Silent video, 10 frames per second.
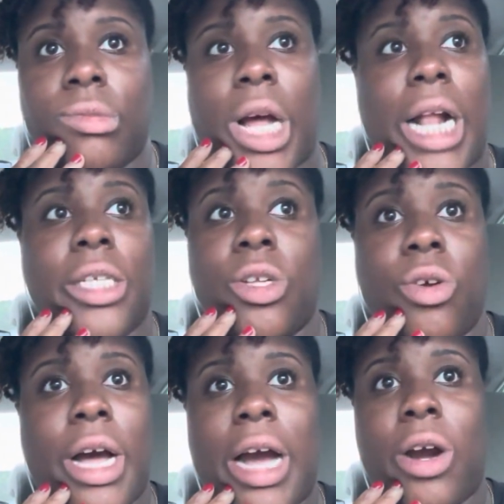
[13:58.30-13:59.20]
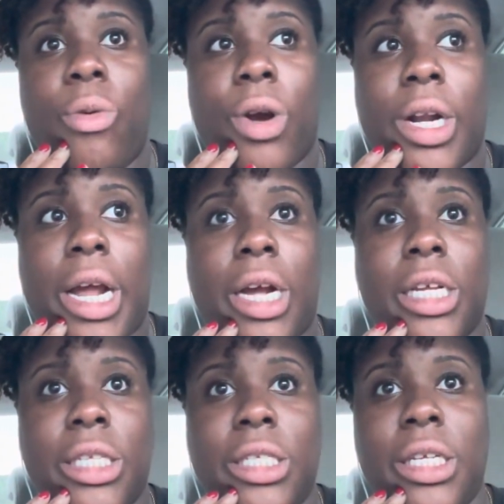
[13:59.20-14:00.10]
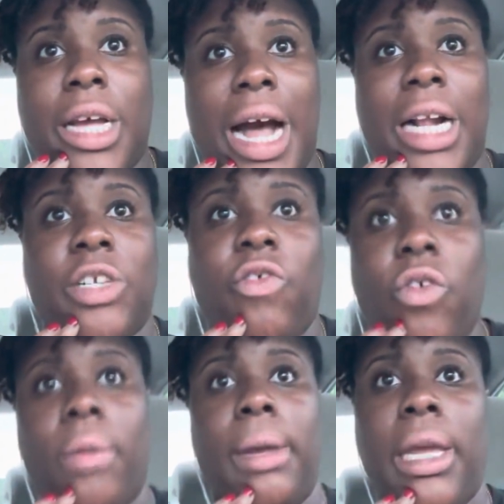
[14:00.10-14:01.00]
I just know God is going to work it out. Because God is for me